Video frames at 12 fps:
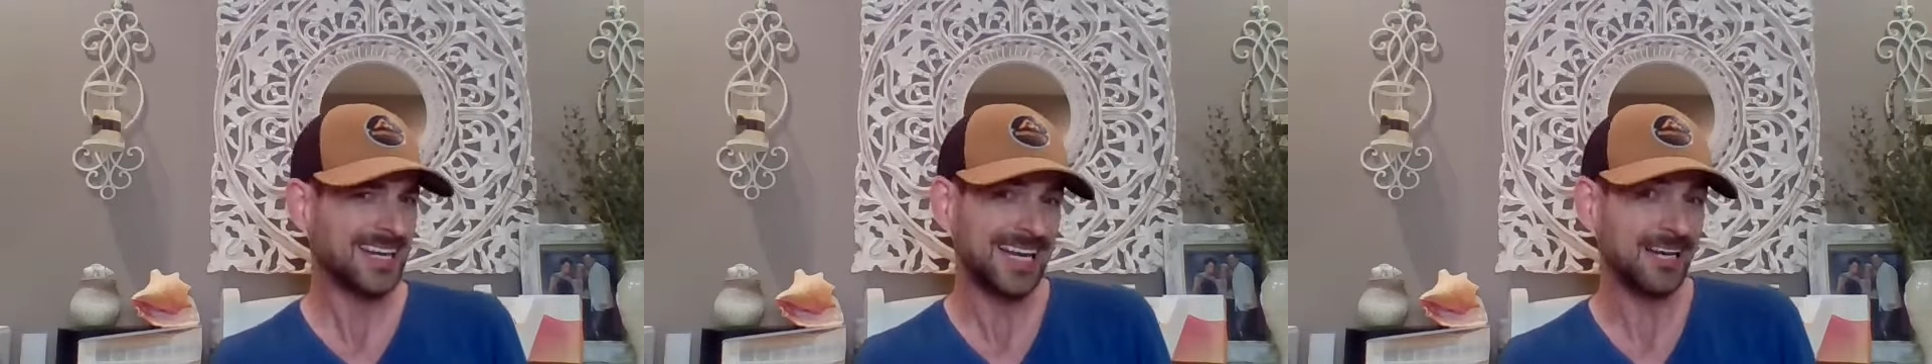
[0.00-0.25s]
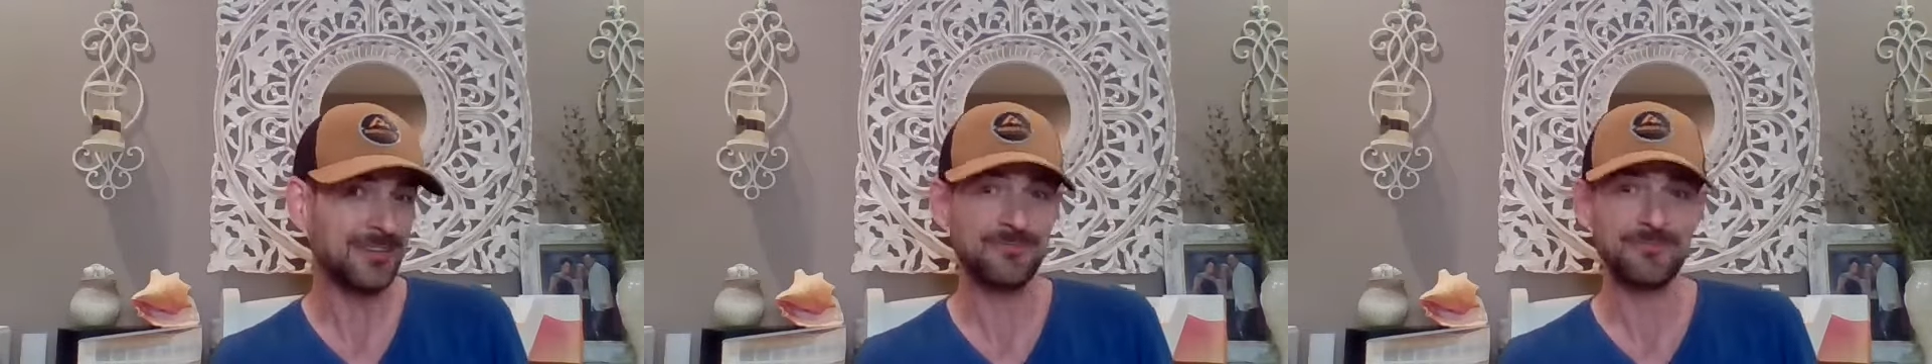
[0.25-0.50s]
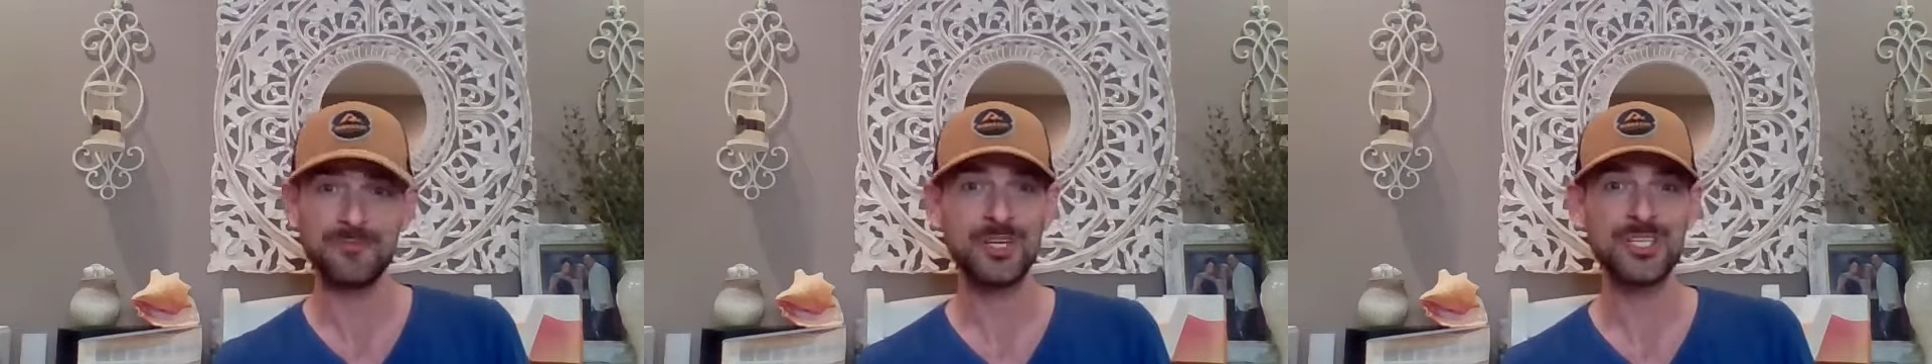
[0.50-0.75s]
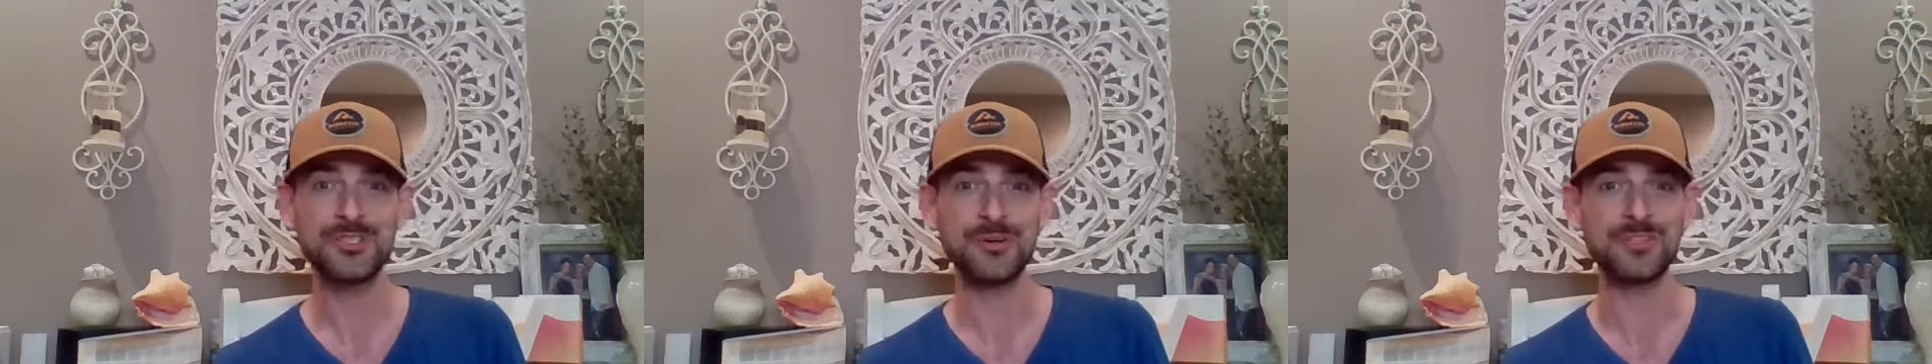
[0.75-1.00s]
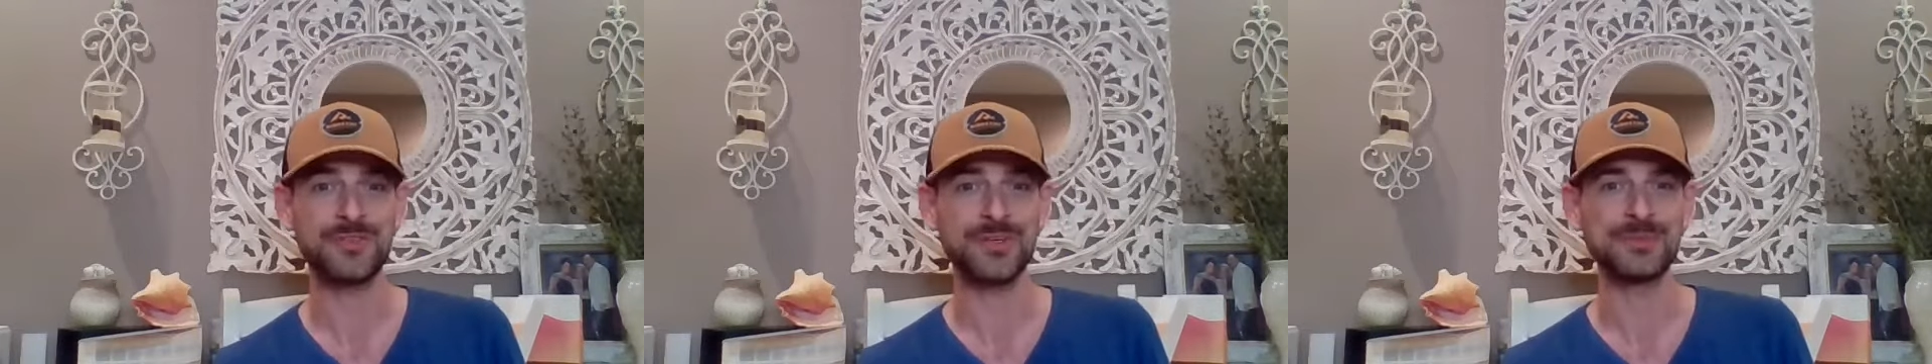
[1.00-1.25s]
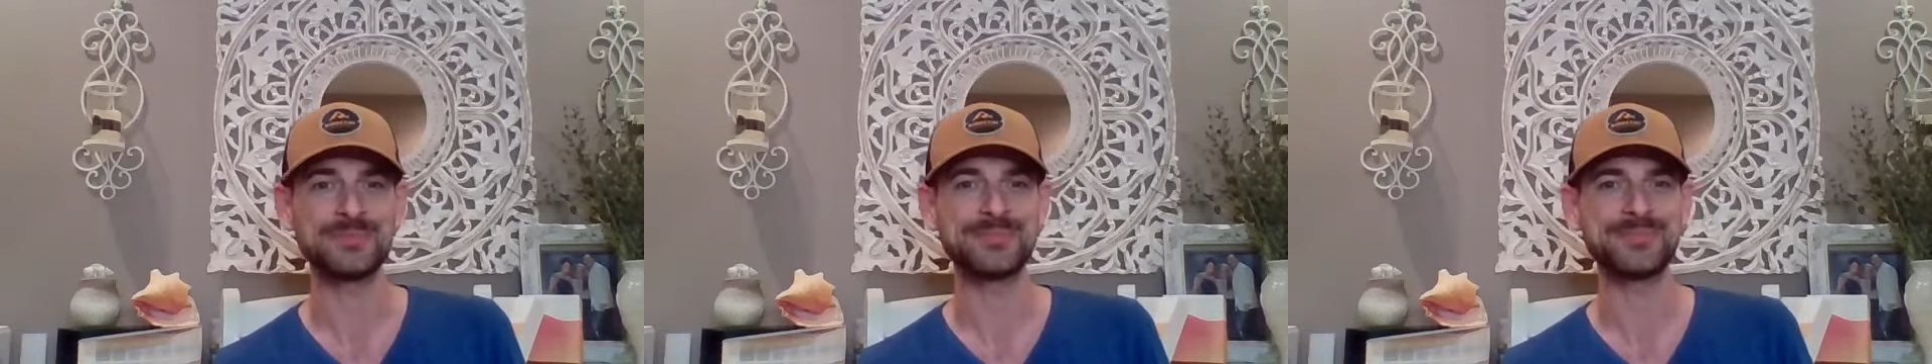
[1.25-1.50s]
again,
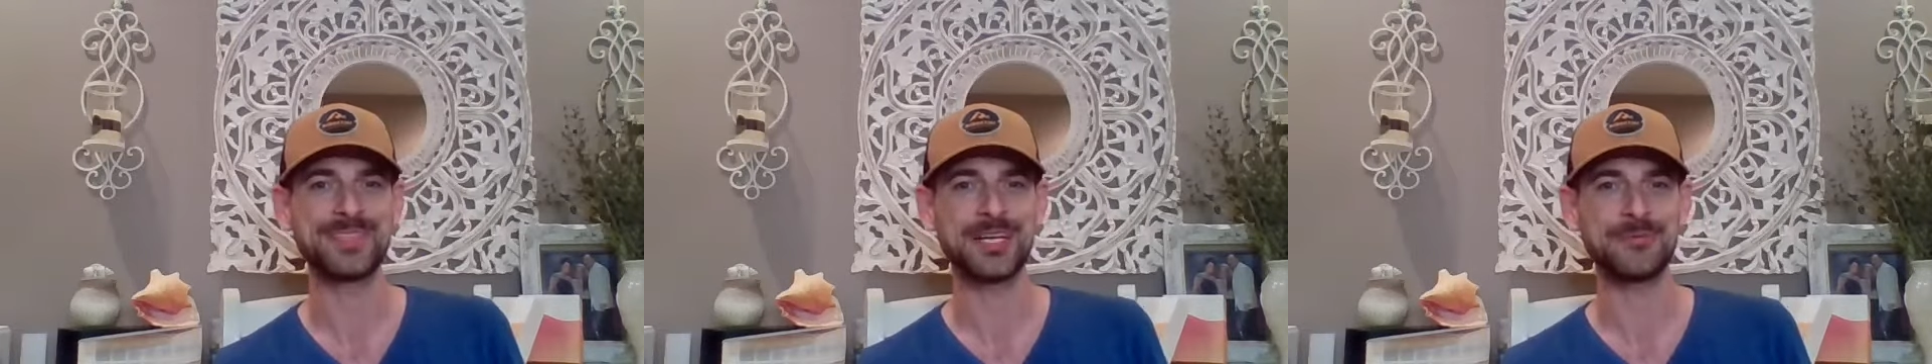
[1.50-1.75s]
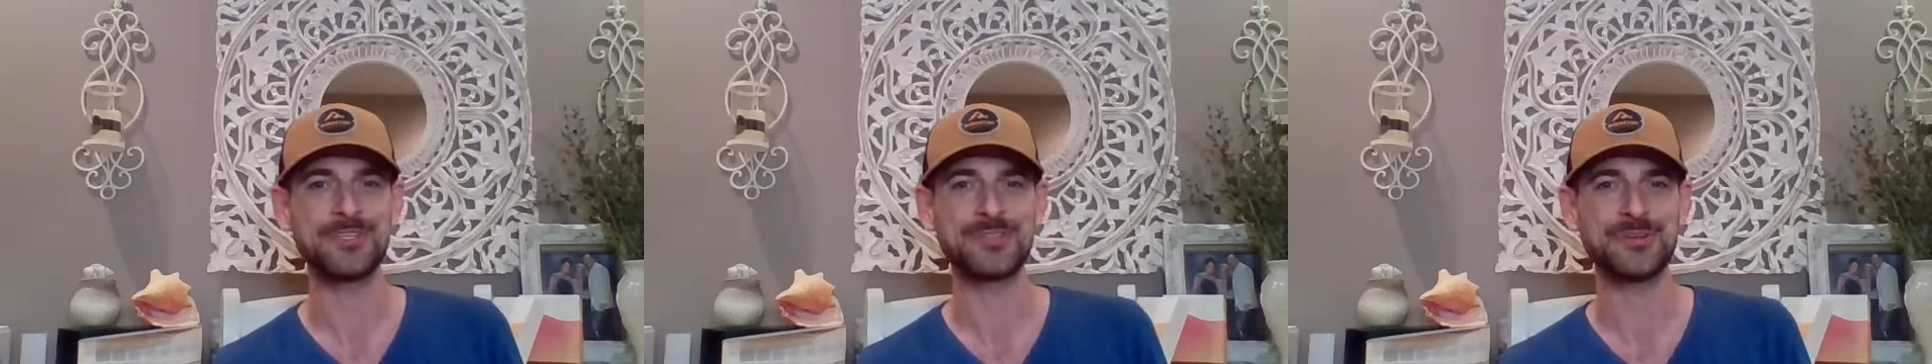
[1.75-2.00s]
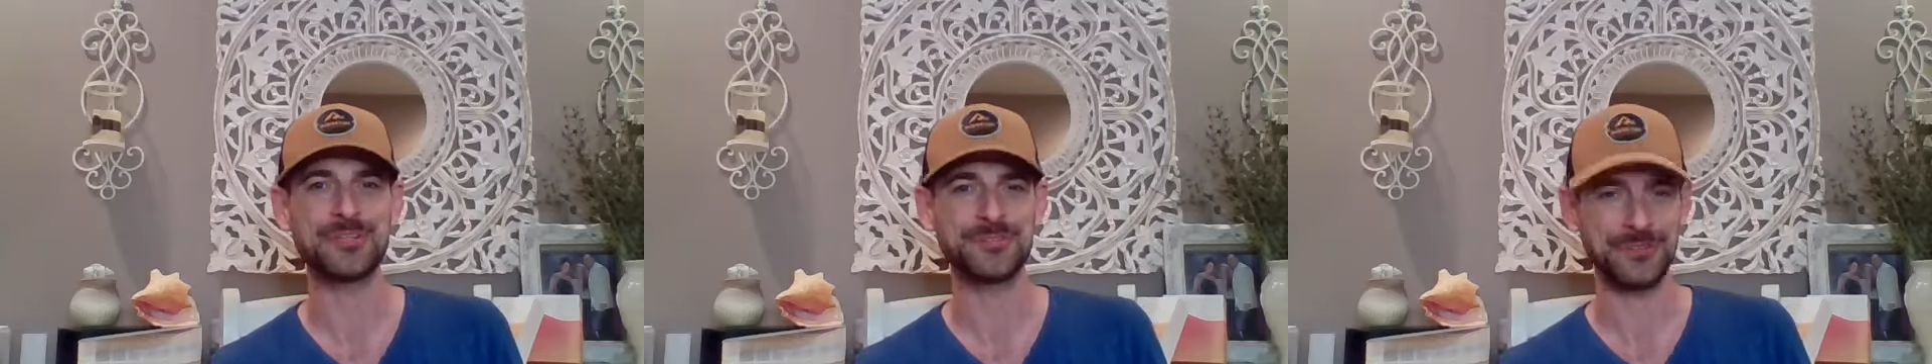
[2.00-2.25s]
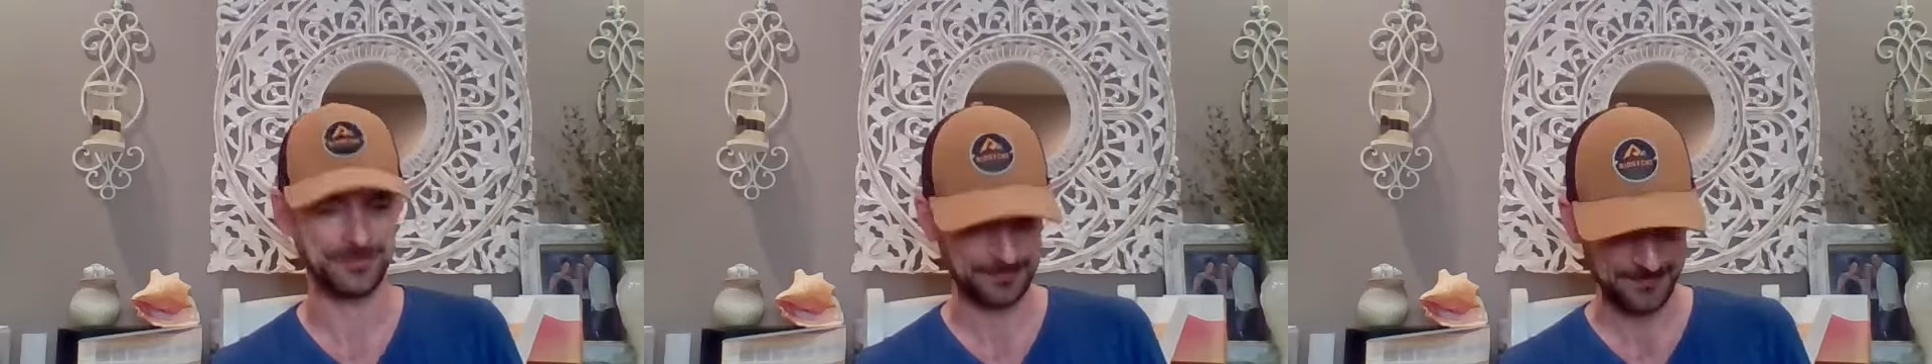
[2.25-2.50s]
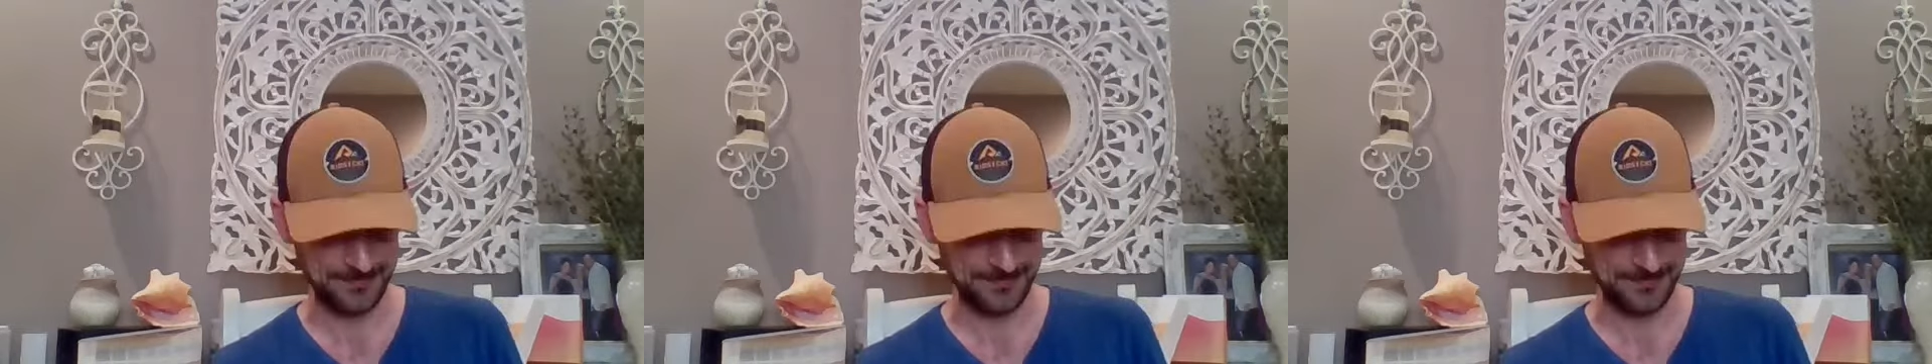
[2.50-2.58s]
resourceful. Get resourceful.